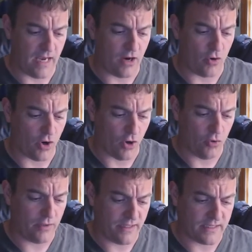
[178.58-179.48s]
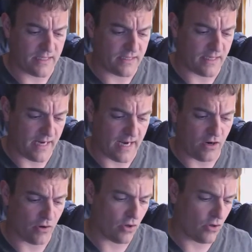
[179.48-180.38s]
Arrow, and this is an
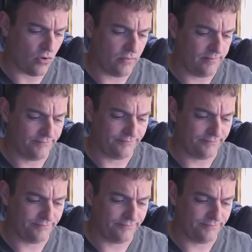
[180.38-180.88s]
Arrow,